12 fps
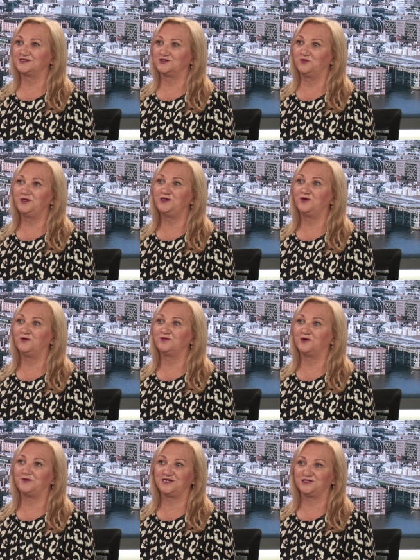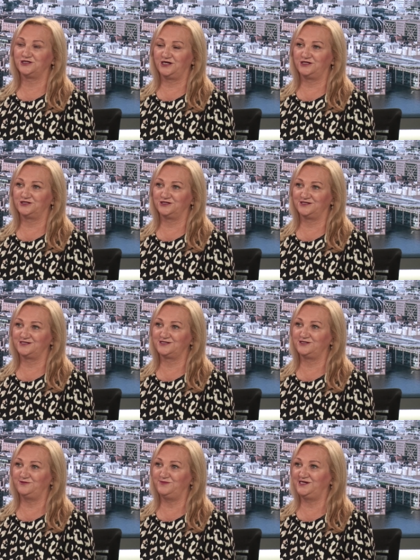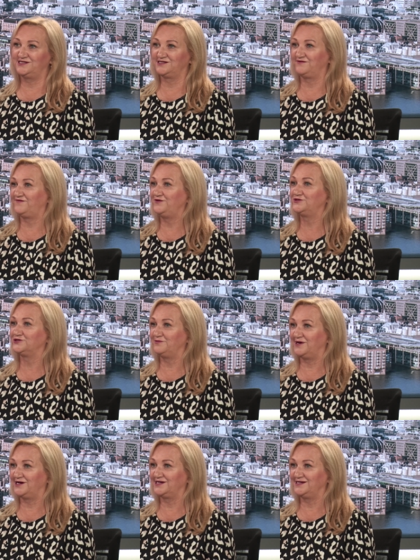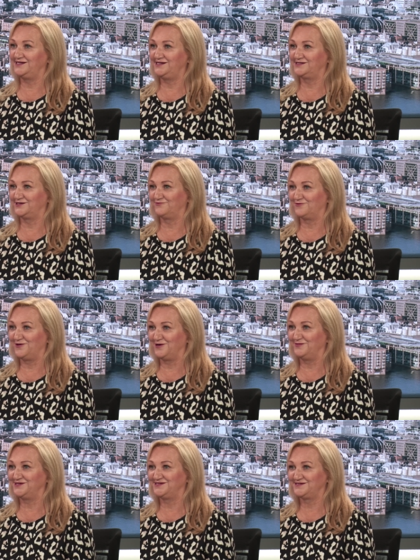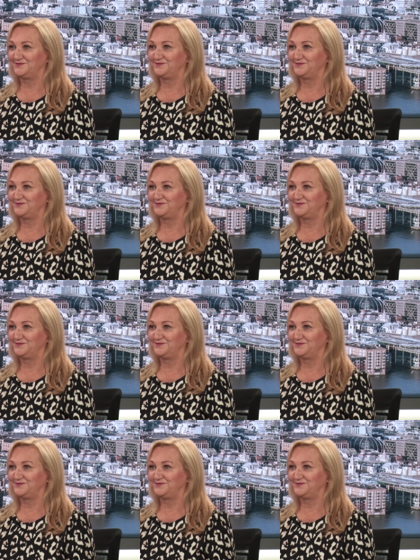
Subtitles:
So we know that we can change it to meet future market needs and requirements.